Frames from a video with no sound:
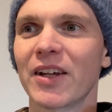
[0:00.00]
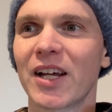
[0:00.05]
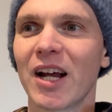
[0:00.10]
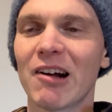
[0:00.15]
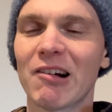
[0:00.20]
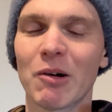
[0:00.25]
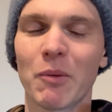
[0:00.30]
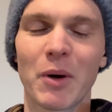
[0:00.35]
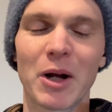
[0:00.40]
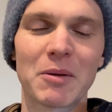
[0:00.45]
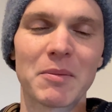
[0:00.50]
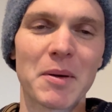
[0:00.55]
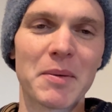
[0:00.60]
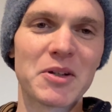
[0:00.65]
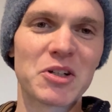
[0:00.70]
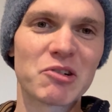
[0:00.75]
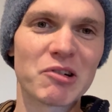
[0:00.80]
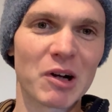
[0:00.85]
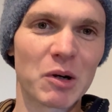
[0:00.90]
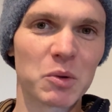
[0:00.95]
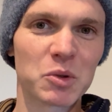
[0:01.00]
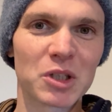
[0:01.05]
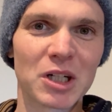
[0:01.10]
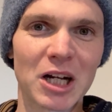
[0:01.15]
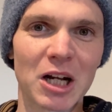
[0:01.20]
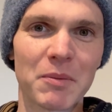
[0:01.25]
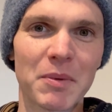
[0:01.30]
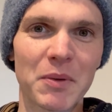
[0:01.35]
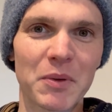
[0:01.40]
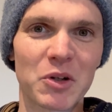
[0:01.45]
current one maybe struggles a
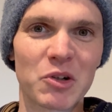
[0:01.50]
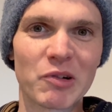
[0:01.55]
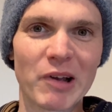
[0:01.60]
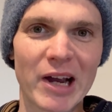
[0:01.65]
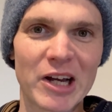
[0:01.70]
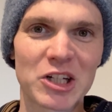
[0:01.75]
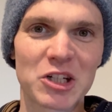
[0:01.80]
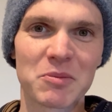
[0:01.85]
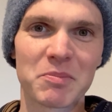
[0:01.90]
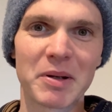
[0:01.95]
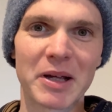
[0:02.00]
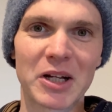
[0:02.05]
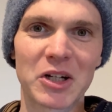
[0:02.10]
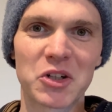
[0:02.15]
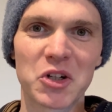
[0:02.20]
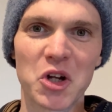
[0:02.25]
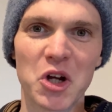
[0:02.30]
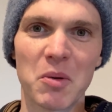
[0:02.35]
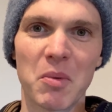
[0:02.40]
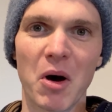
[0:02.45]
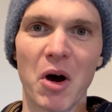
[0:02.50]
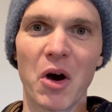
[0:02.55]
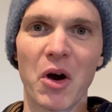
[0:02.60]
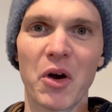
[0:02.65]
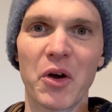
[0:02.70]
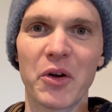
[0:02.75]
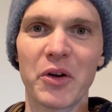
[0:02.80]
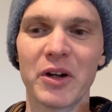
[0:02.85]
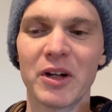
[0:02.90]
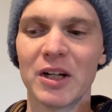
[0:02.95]
little bit with traction being
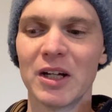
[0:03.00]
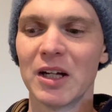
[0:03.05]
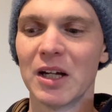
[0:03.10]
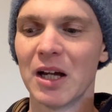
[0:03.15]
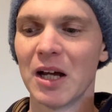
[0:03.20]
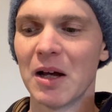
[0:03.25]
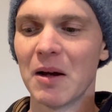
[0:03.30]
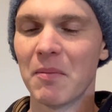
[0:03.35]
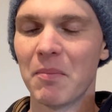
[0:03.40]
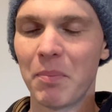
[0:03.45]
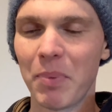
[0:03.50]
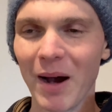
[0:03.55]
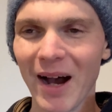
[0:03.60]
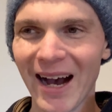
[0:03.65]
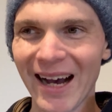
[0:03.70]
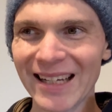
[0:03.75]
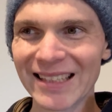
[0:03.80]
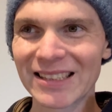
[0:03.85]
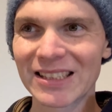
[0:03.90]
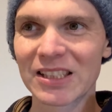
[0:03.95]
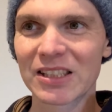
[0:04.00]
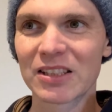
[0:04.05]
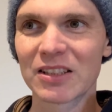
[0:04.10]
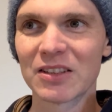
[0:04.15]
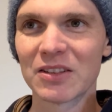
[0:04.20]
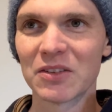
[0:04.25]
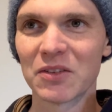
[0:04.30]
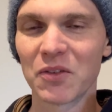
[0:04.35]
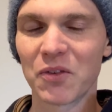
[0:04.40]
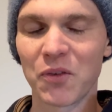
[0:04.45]
turbo. But
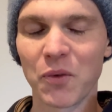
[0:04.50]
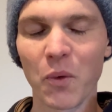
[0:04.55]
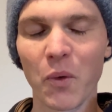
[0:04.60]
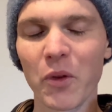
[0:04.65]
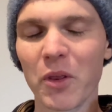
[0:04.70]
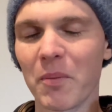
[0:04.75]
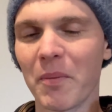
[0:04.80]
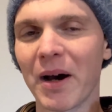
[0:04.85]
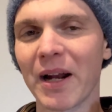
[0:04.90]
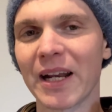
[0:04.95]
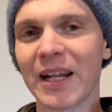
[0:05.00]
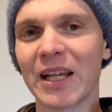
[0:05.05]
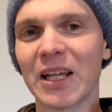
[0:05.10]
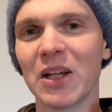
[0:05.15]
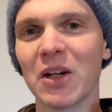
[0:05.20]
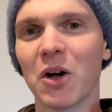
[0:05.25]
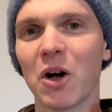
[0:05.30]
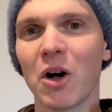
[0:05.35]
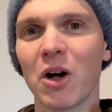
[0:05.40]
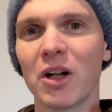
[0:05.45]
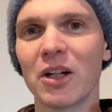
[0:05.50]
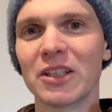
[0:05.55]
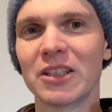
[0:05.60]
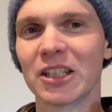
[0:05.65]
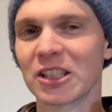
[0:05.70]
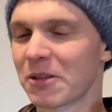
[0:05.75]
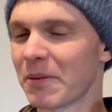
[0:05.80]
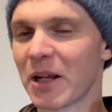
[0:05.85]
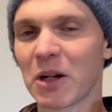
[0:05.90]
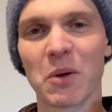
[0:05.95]
for the money,
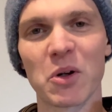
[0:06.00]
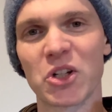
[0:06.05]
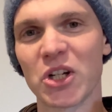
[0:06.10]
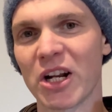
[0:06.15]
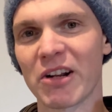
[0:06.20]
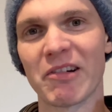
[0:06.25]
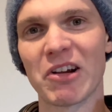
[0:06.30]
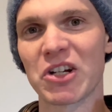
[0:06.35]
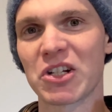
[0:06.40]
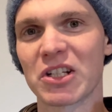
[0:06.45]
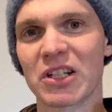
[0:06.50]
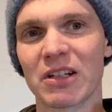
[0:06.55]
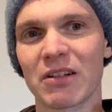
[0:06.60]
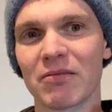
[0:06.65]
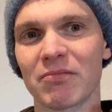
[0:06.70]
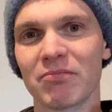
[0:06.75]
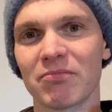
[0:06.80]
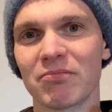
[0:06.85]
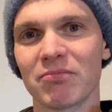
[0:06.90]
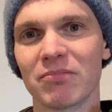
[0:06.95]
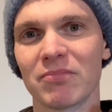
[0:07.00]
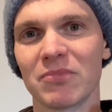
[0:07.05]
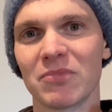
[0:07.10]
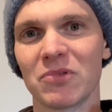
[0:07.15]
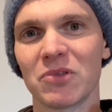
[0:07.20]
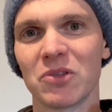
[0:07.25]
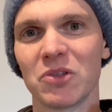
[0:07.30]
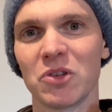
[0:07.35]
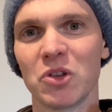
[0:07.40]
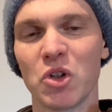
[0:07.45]
doesn't matter what generation
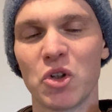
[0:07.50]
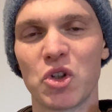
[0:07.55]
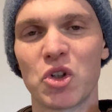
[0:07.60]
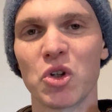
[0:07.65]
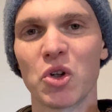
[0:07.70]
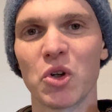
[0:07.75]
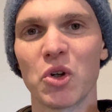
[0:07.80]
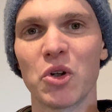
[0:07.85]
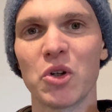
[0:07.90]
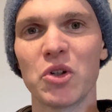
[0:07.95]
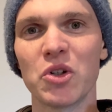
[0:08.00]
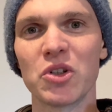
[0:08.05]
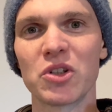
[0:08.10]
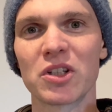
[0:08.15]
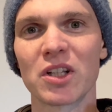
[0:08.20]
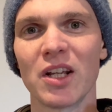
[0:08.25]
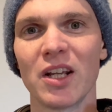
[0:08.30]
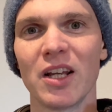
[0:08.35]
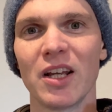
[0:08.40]
you choose,